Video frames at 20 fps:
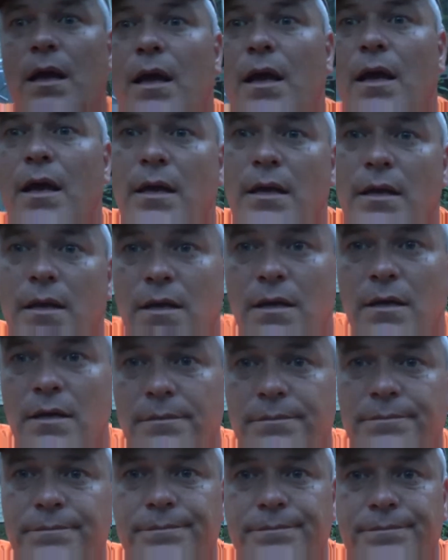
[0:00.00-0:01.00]
and
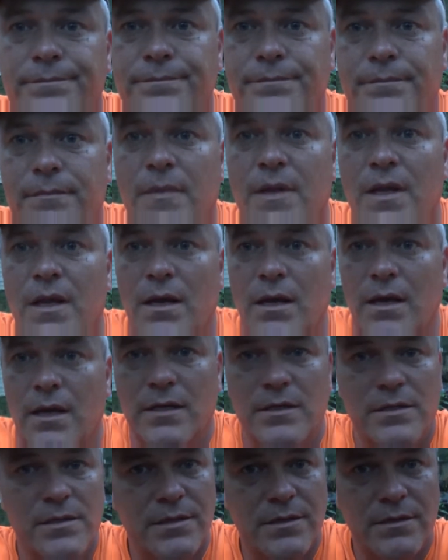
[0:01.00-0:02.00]
I
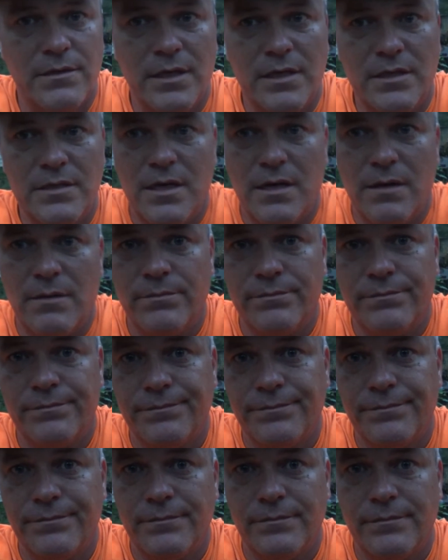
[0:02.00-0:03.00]
guess until next time,
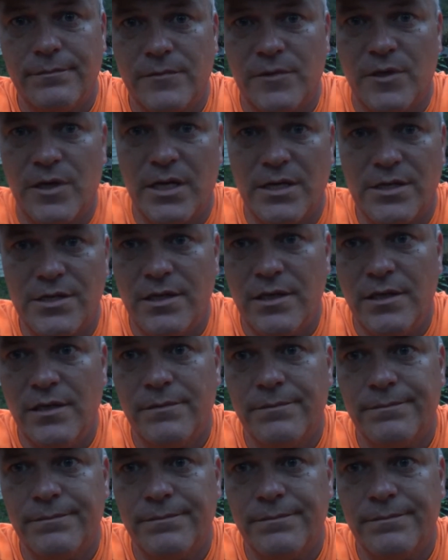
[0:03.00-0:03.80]
we'll catch you then.